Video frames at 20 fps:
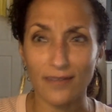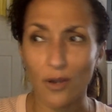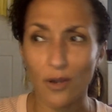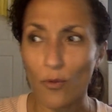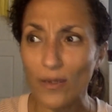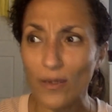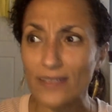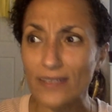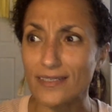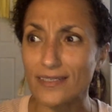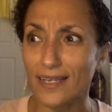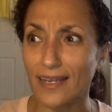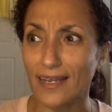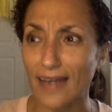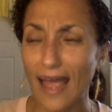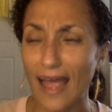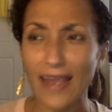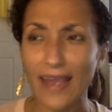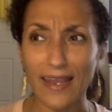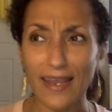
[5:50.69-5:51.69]
Wait a second,
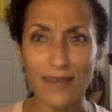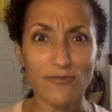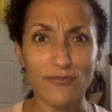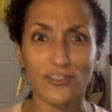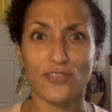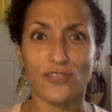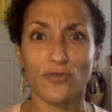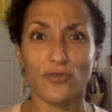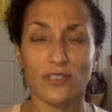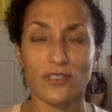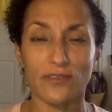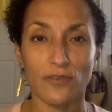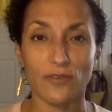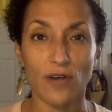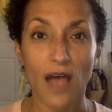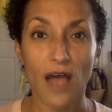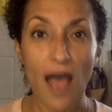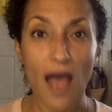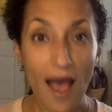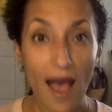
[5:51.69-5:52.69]
I am resourceful.
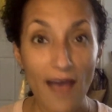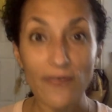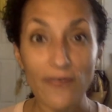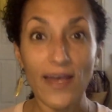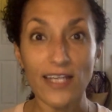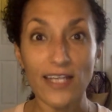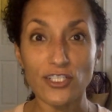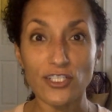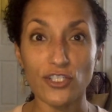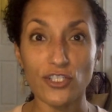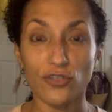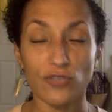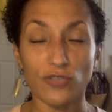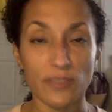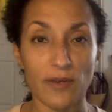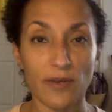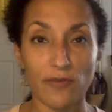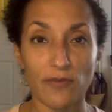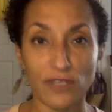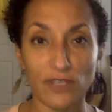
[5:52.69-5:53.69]
I've had to use
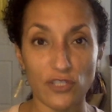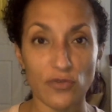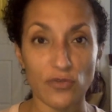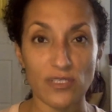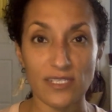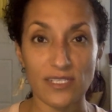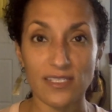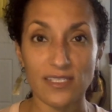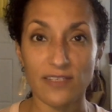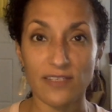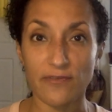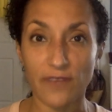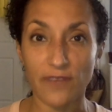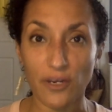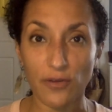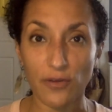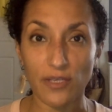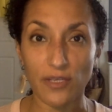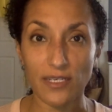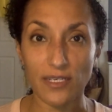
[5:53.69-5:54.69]
my resources to
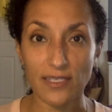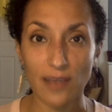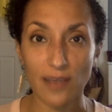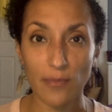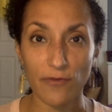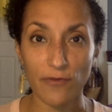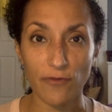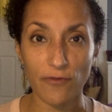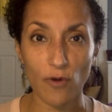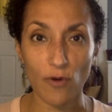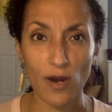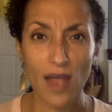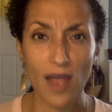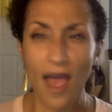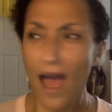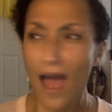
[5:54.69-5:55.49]
figure things out before.